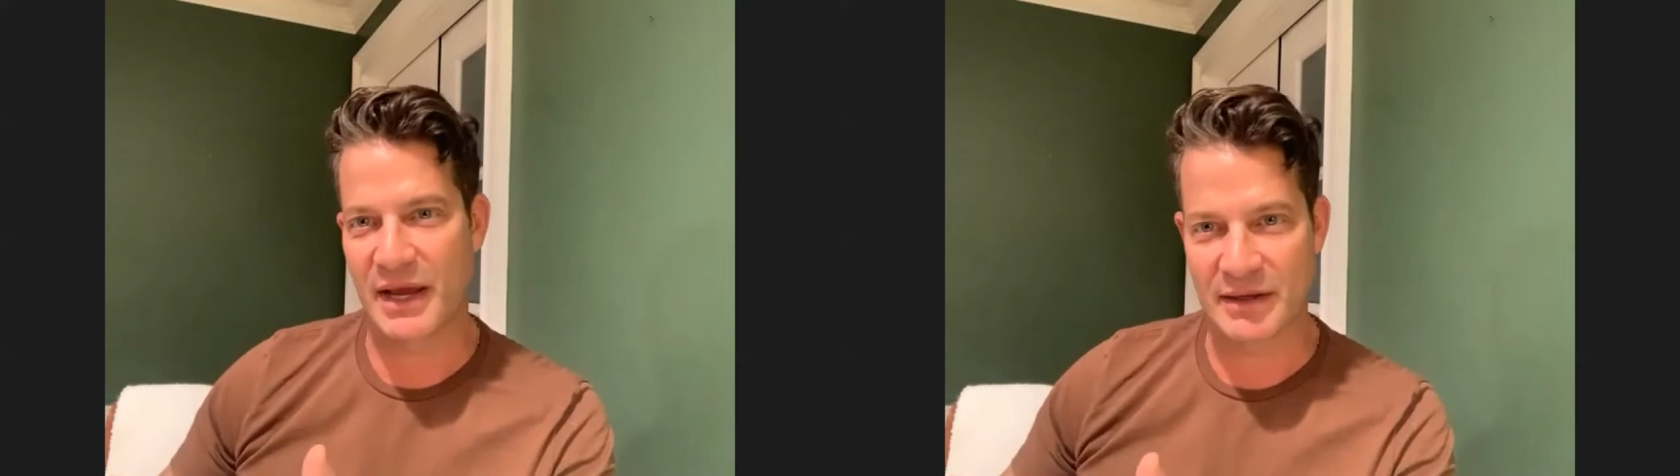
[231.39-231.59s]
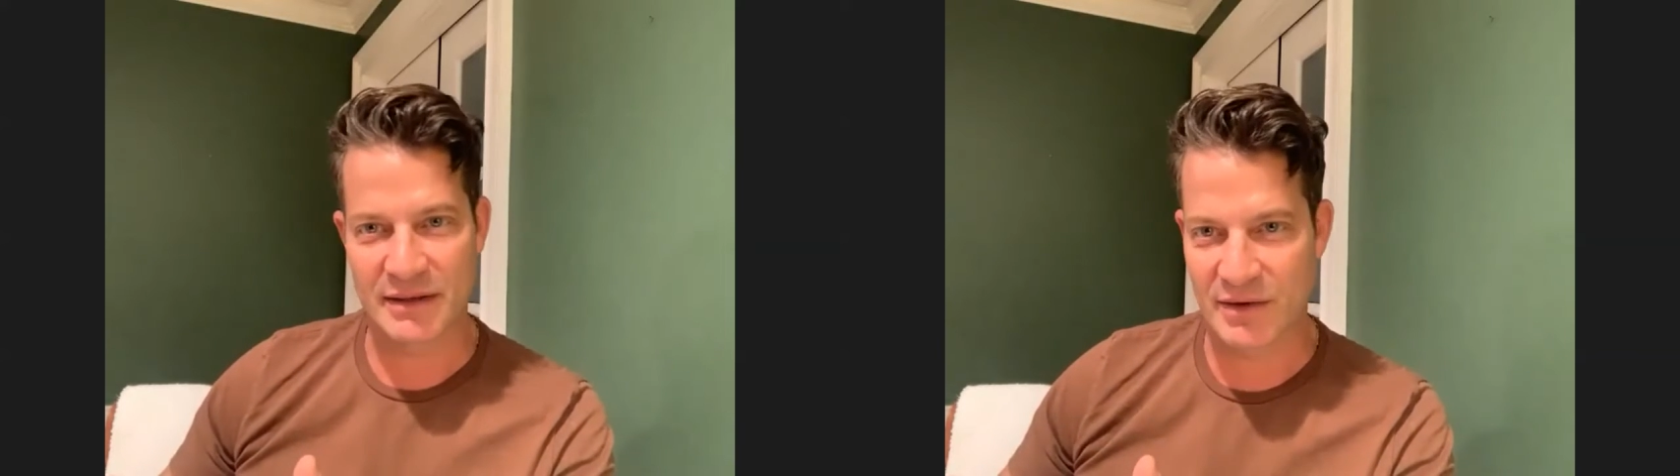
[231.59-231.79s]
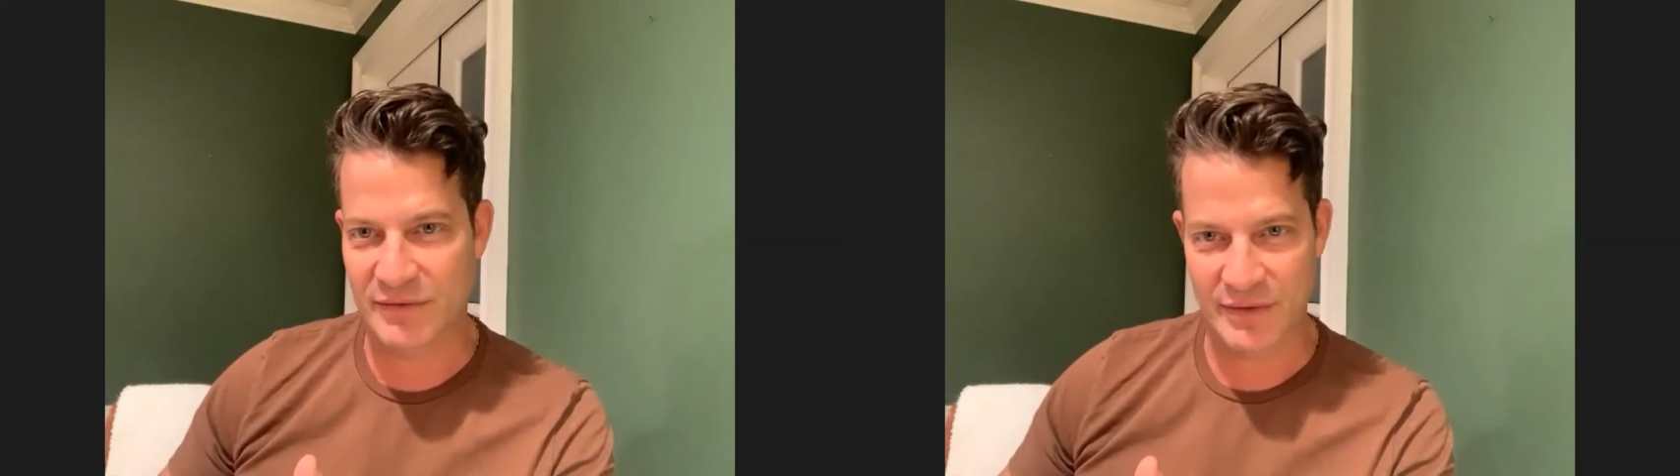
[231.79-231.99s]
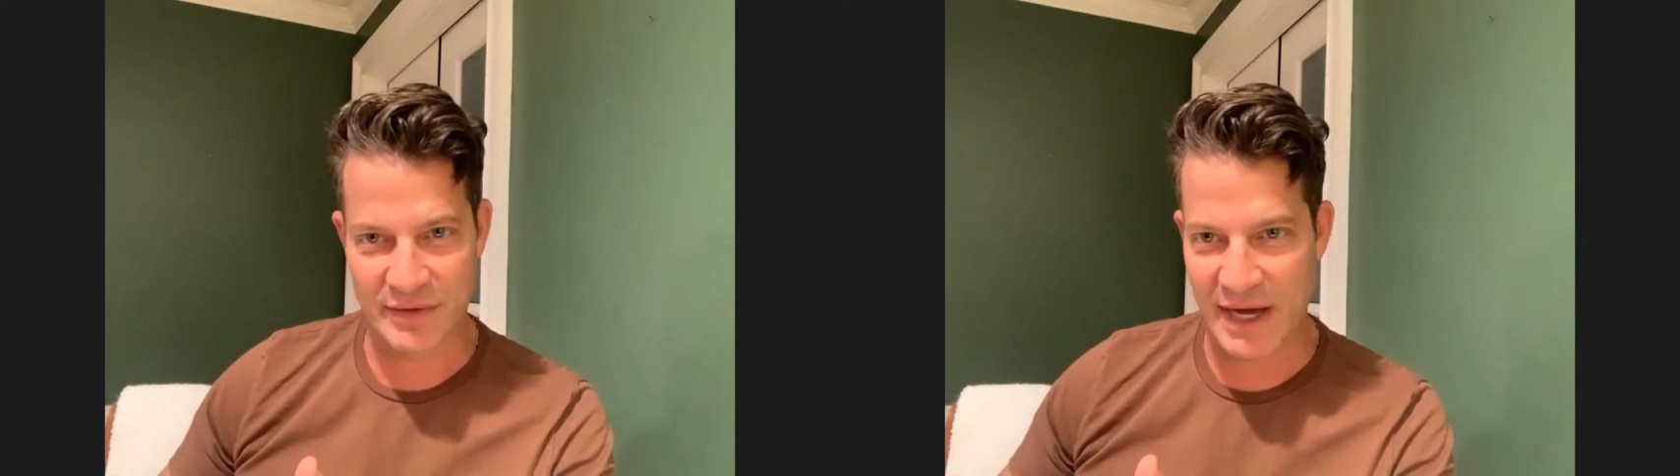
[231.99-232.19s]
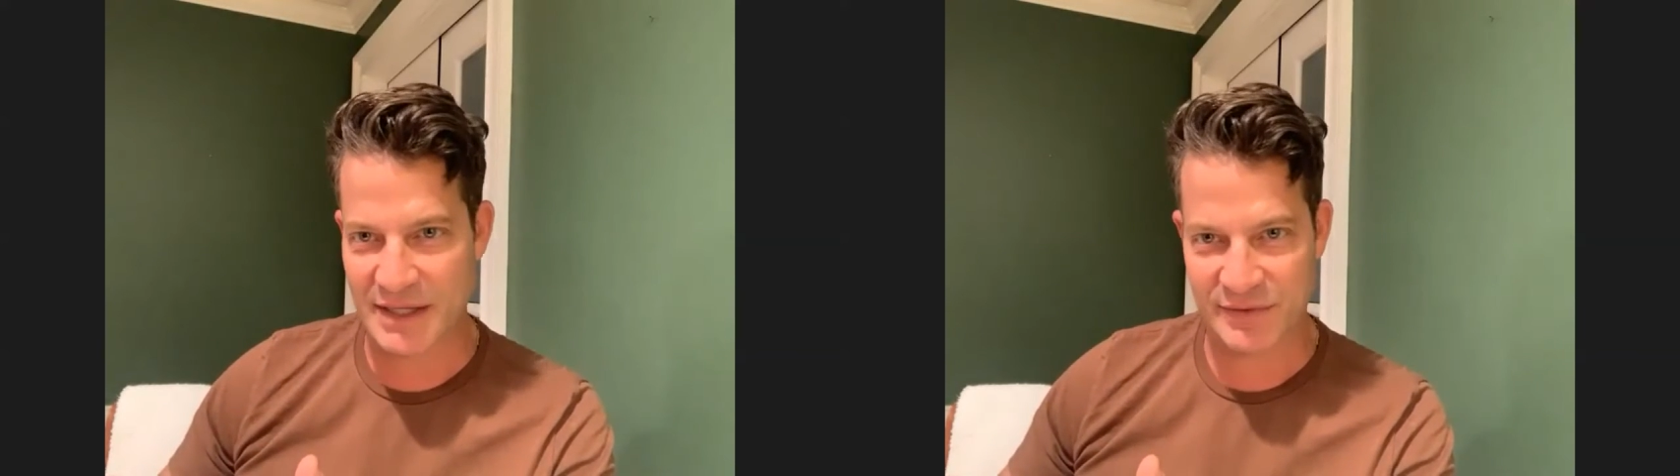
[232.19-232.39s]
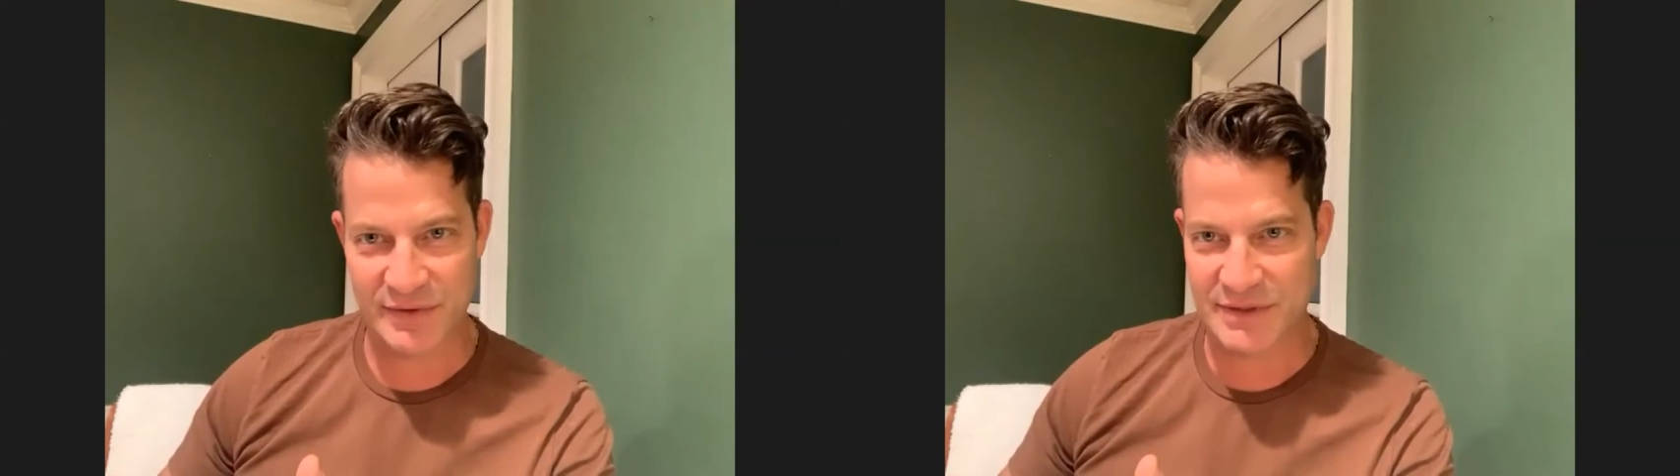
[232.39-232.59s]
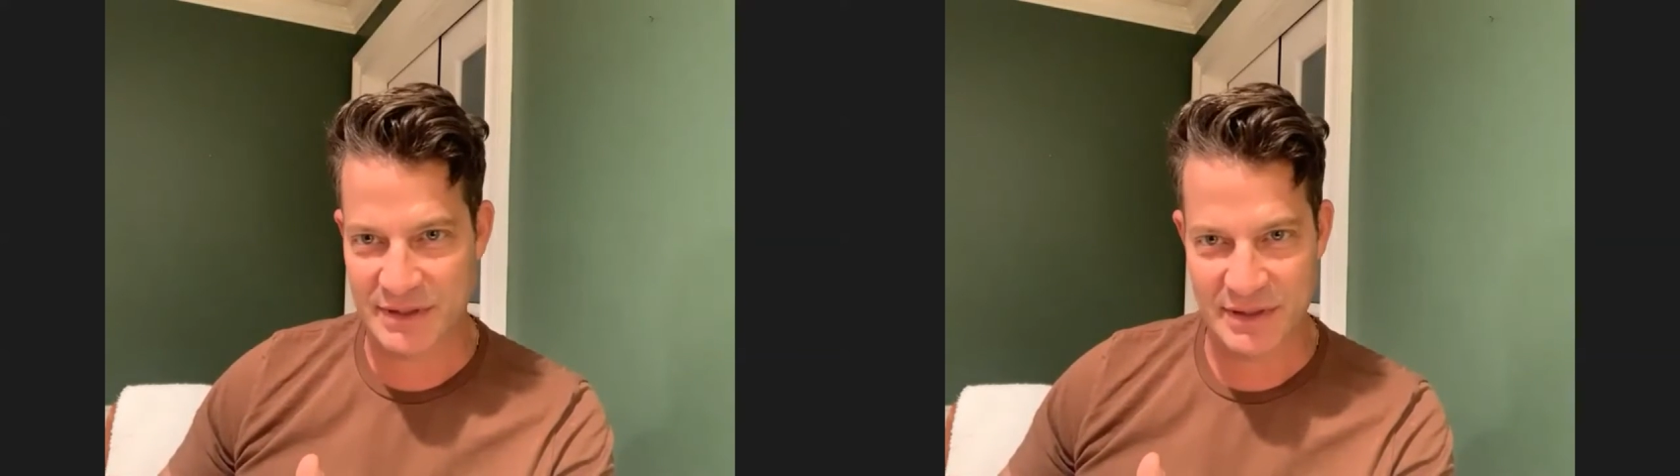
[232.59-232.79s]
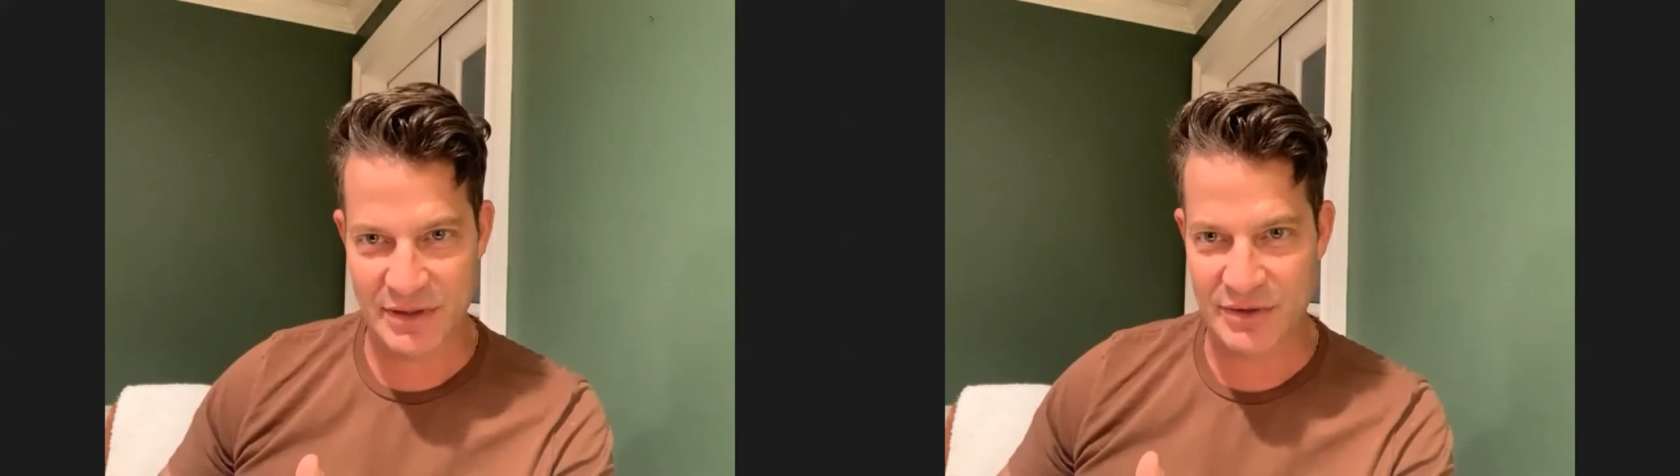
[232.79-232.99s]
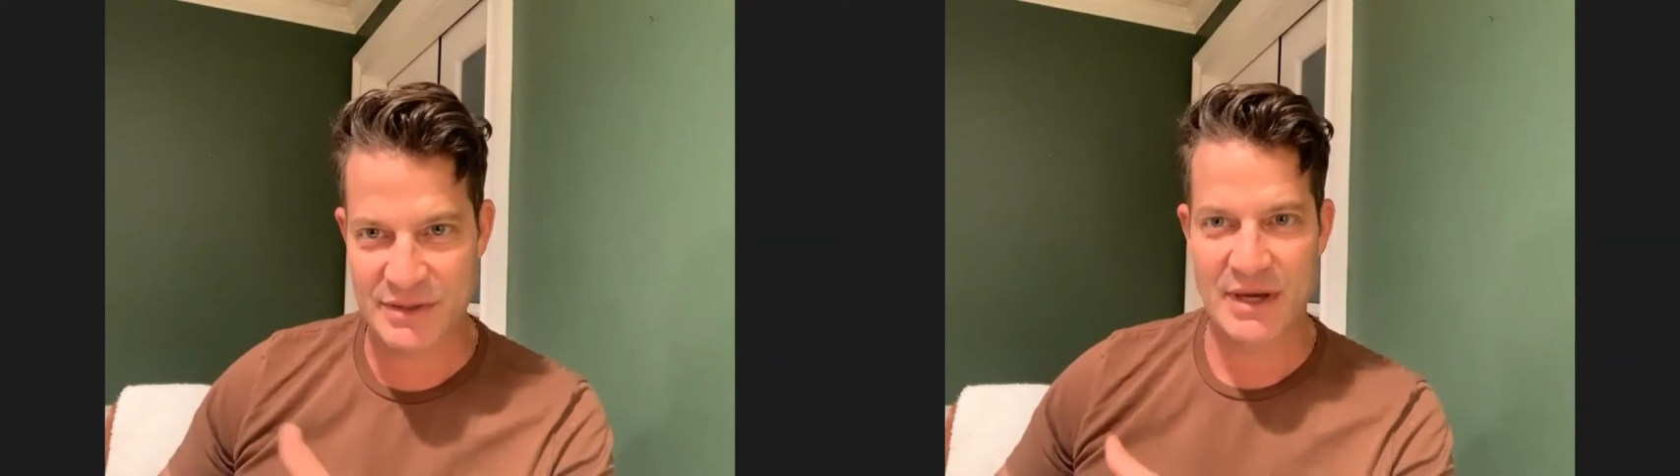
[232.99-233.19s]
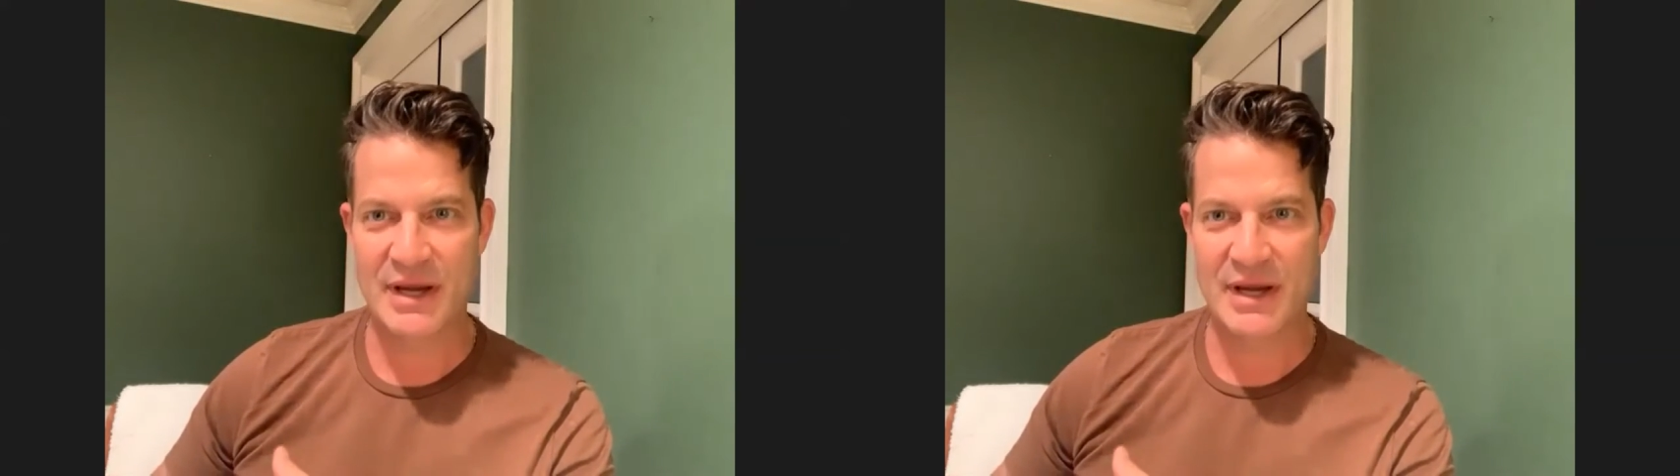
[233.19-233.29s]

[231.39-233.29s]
hanging there for the last 15 years?